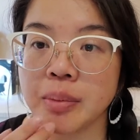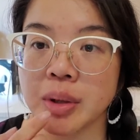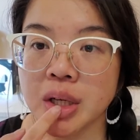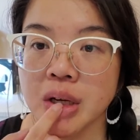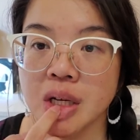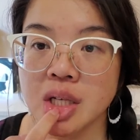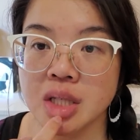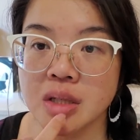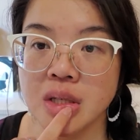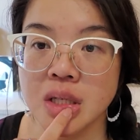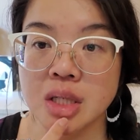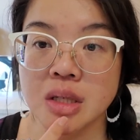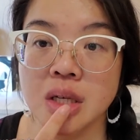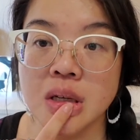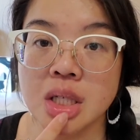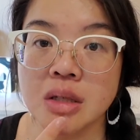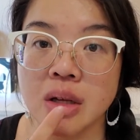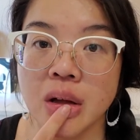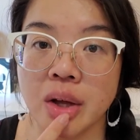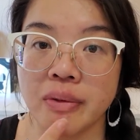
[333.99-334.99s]
because this
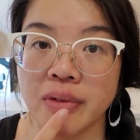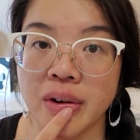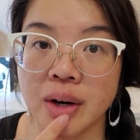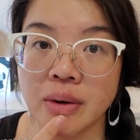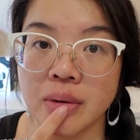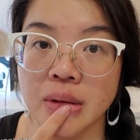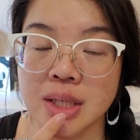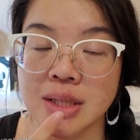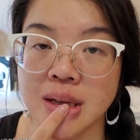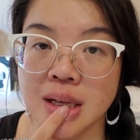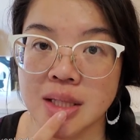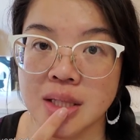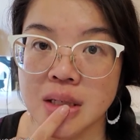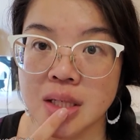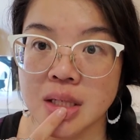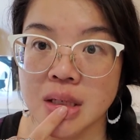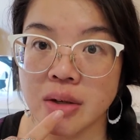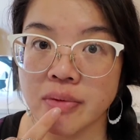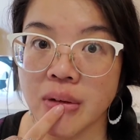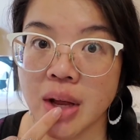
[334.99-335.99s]
is a very
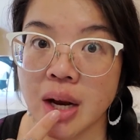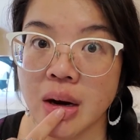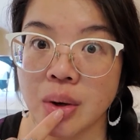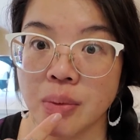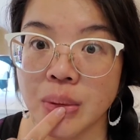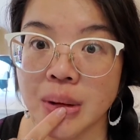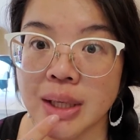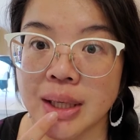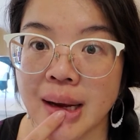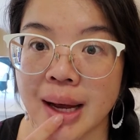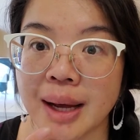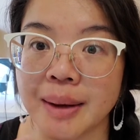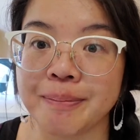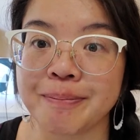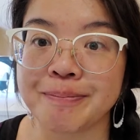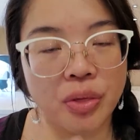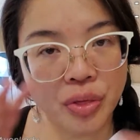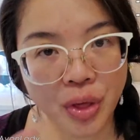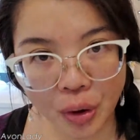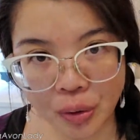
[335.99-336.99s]
sensitive area.
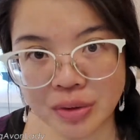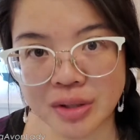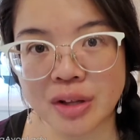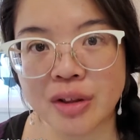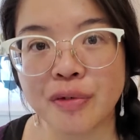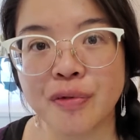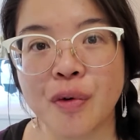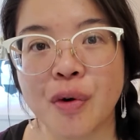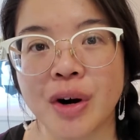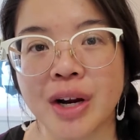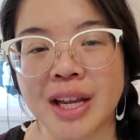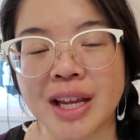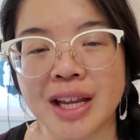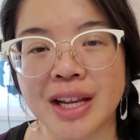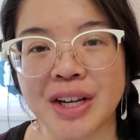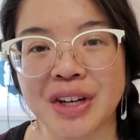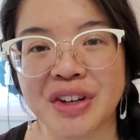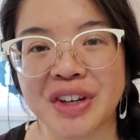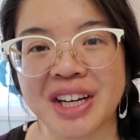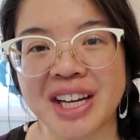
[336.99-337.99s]
Those are the four key
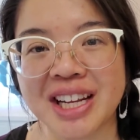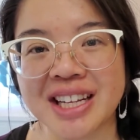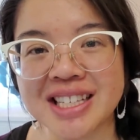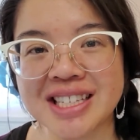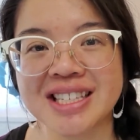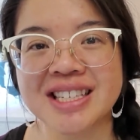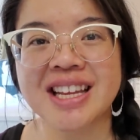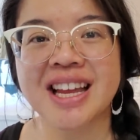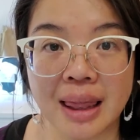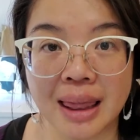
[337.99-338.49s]
ingredients.